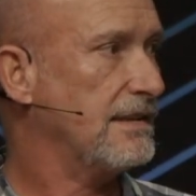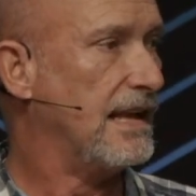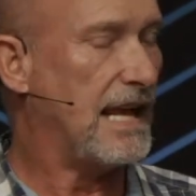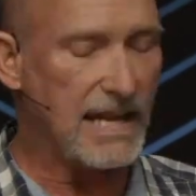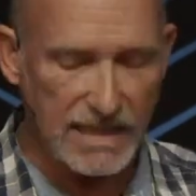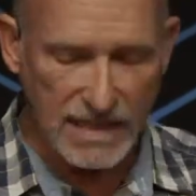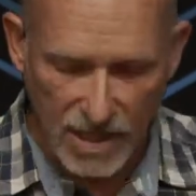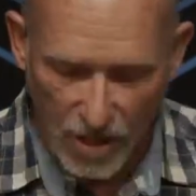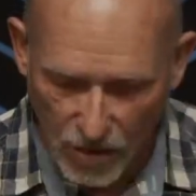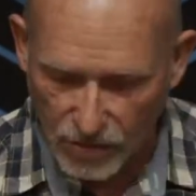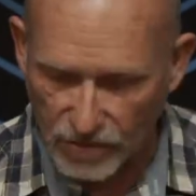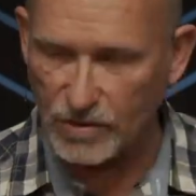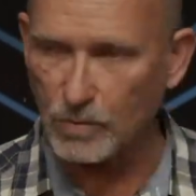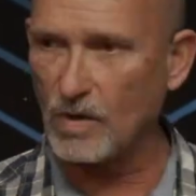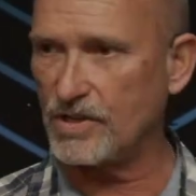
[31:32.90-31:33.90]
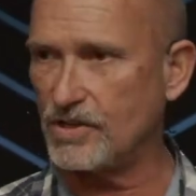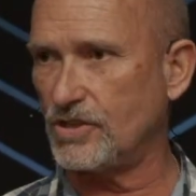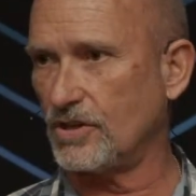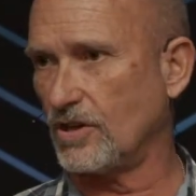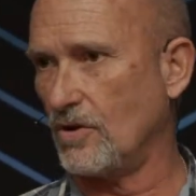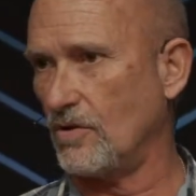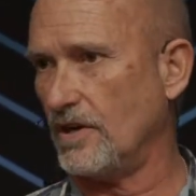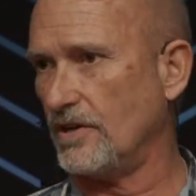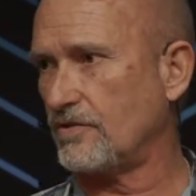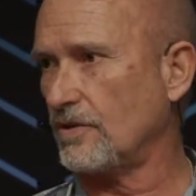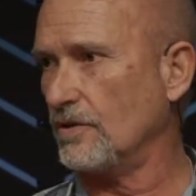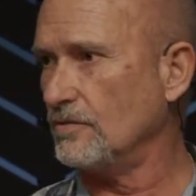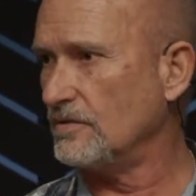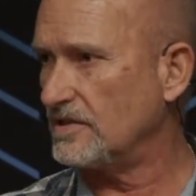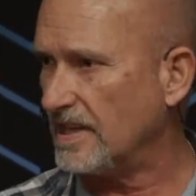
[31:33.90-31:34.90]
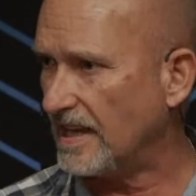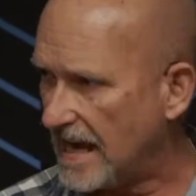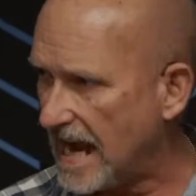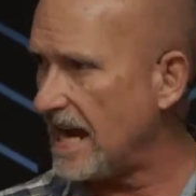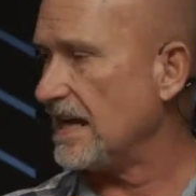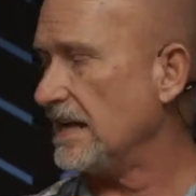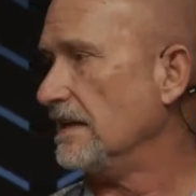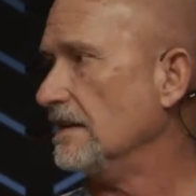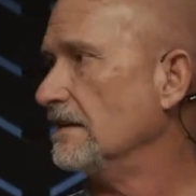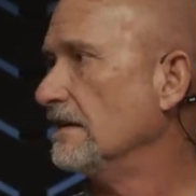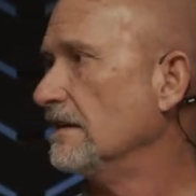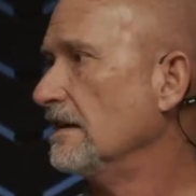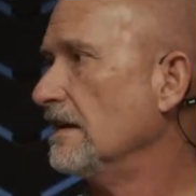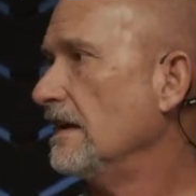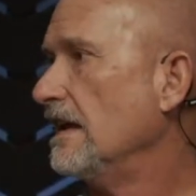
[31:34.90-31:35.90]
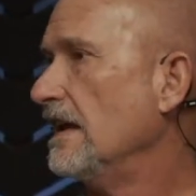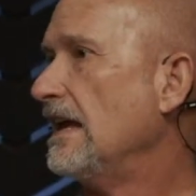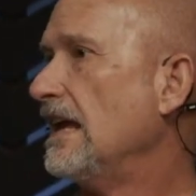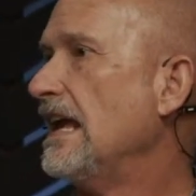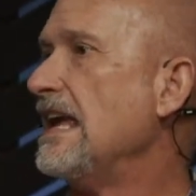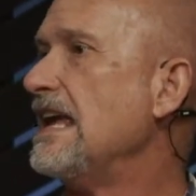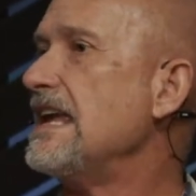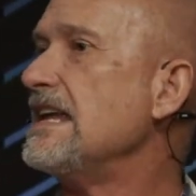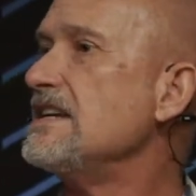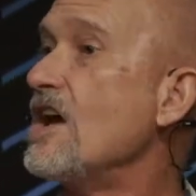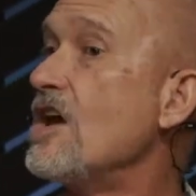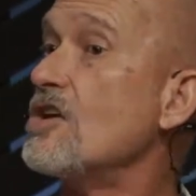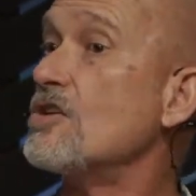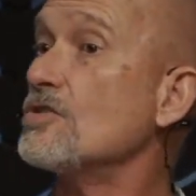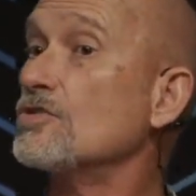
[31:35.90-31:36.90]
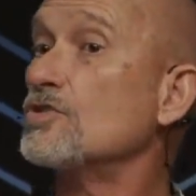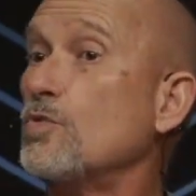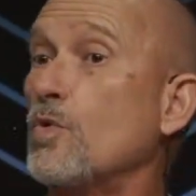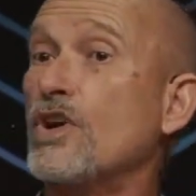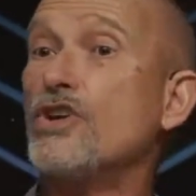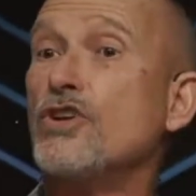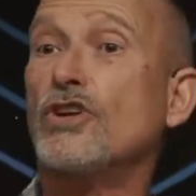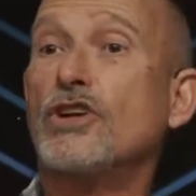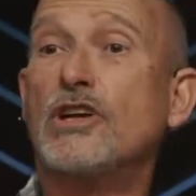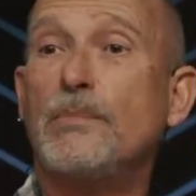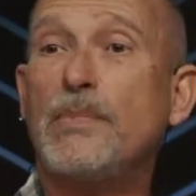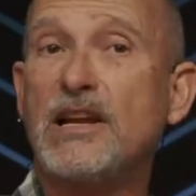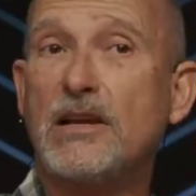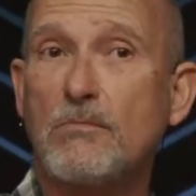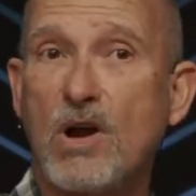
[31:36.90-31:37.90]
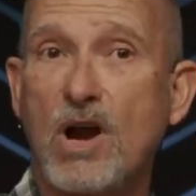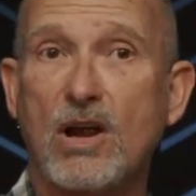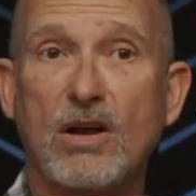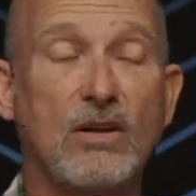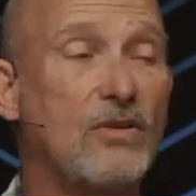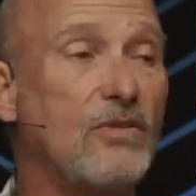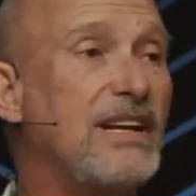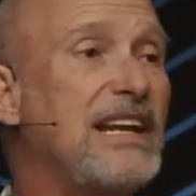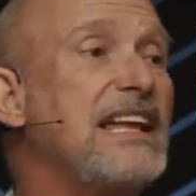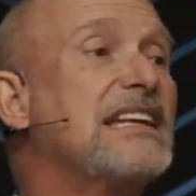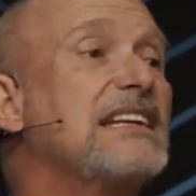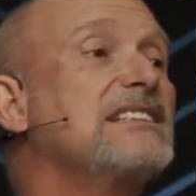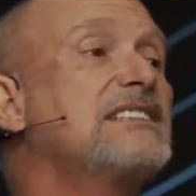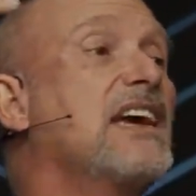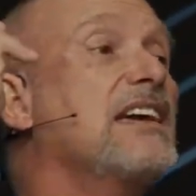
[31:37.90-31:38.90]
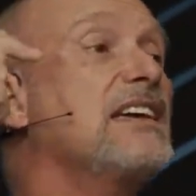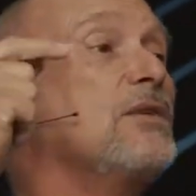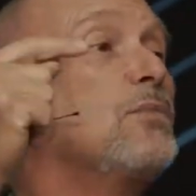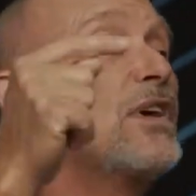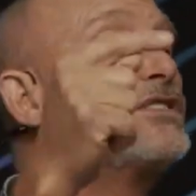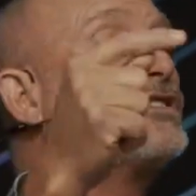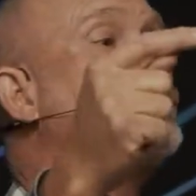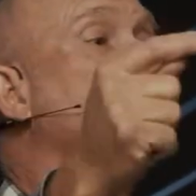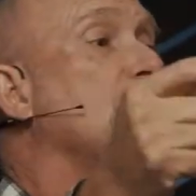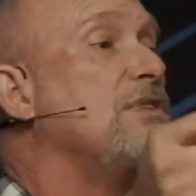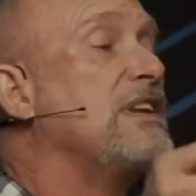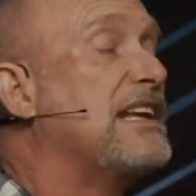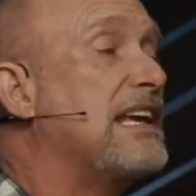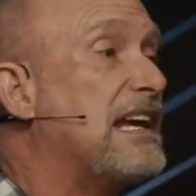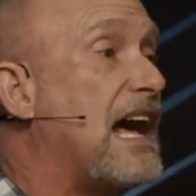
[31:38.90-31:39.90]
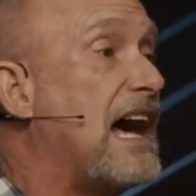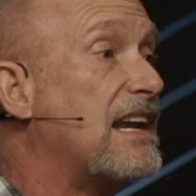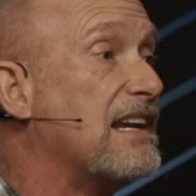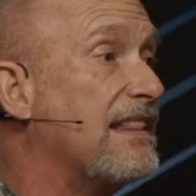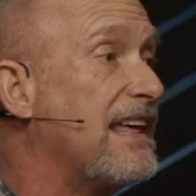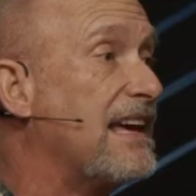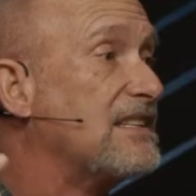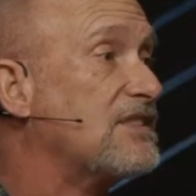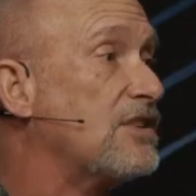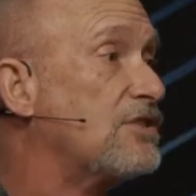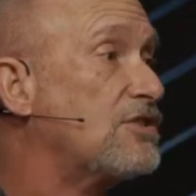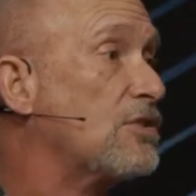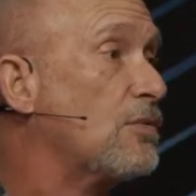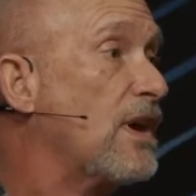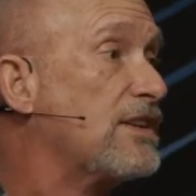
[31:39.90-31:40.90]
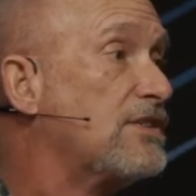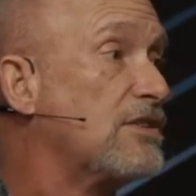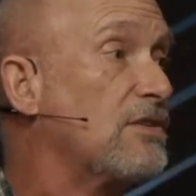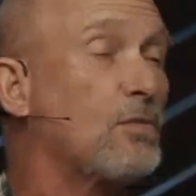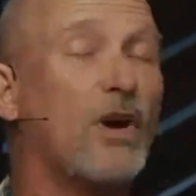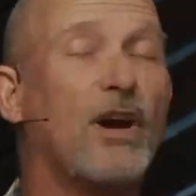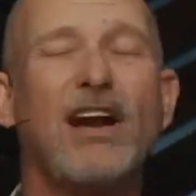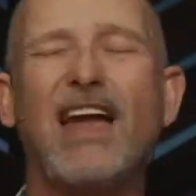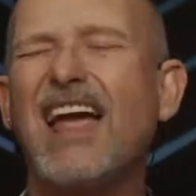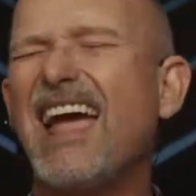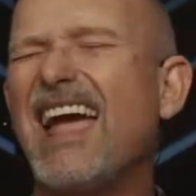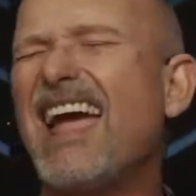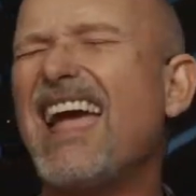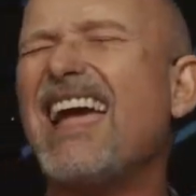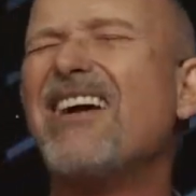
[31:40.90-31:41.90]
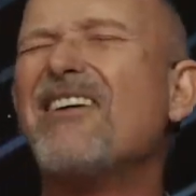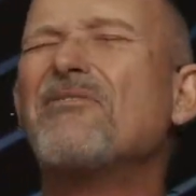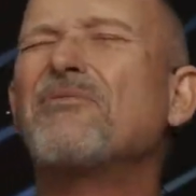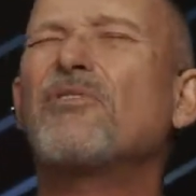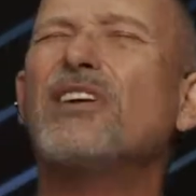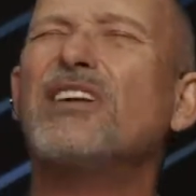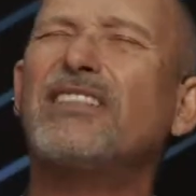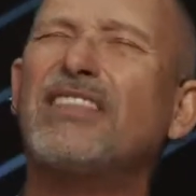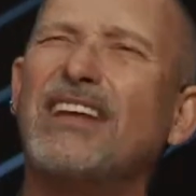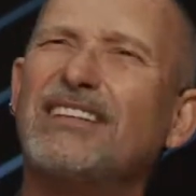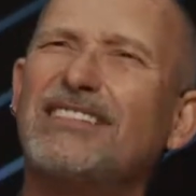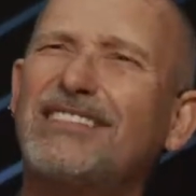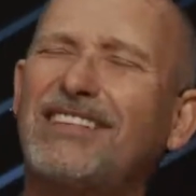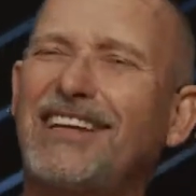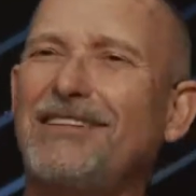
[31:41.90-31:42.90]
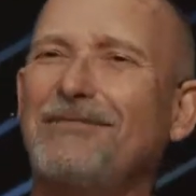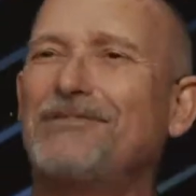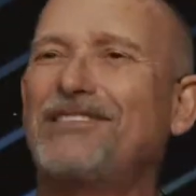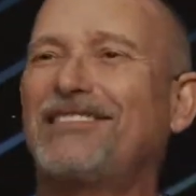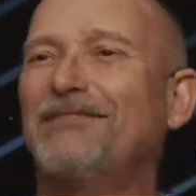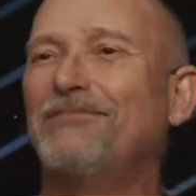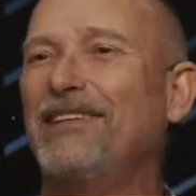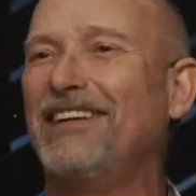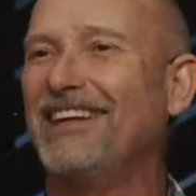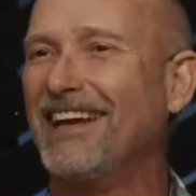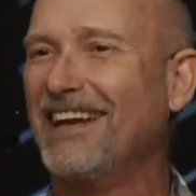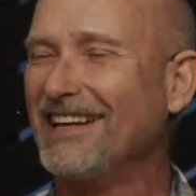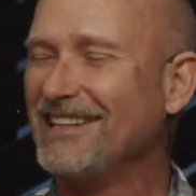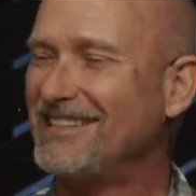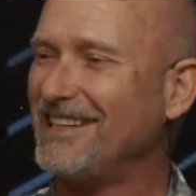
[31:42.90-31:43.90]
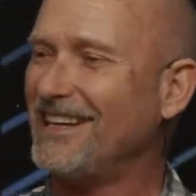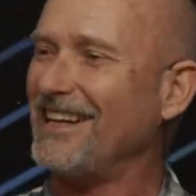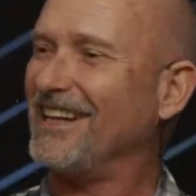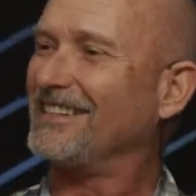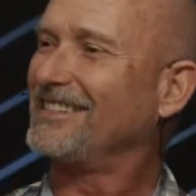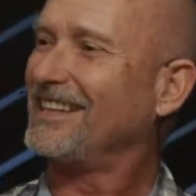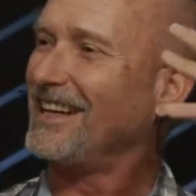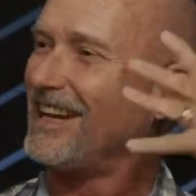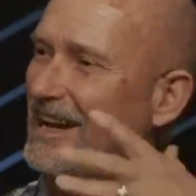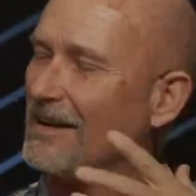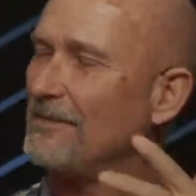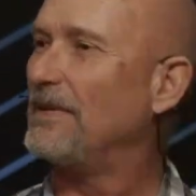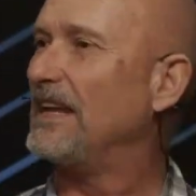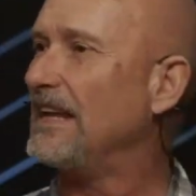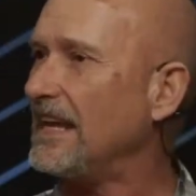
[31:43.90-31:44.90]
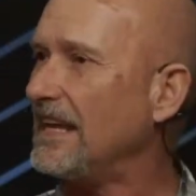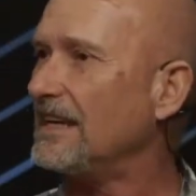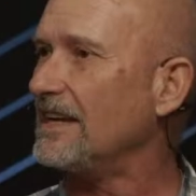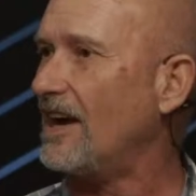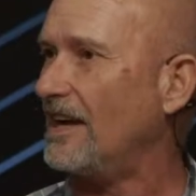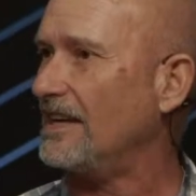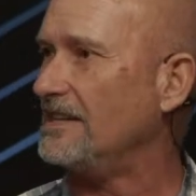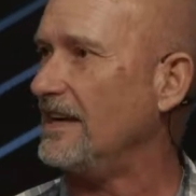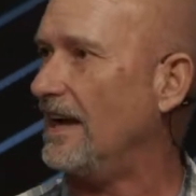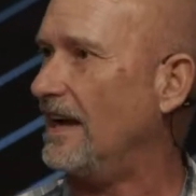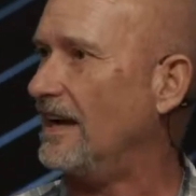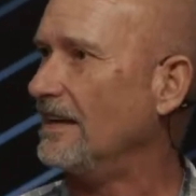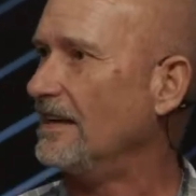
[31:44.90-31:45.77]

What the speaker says: he knows what you're going through today. He knows where you're going to be tomorrow, and he can tell you what to do to get out of that situation where everything seems to be just coming in on you.